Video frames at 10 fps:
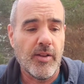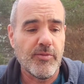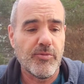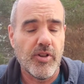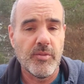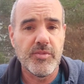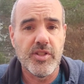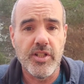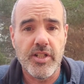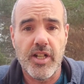
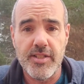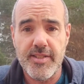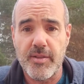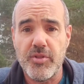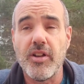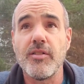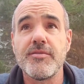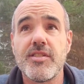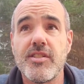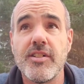from the concept of
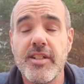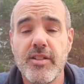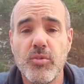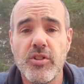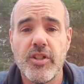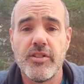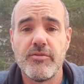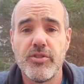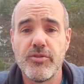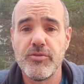starting the book
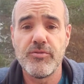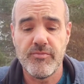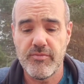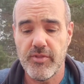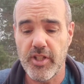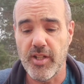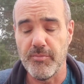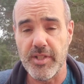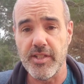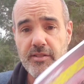to a
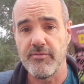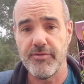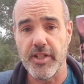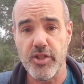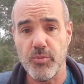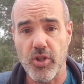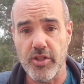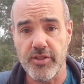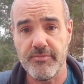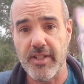complete finished
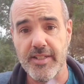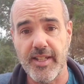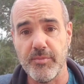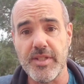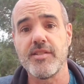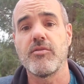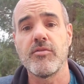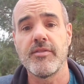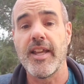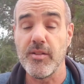product that can be
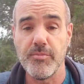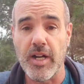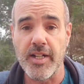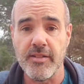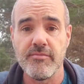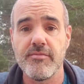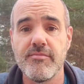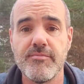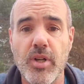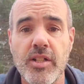sold and
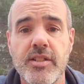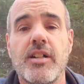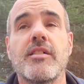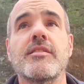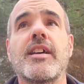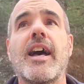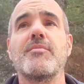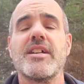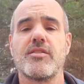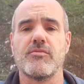bought on
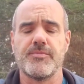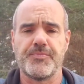Amazon.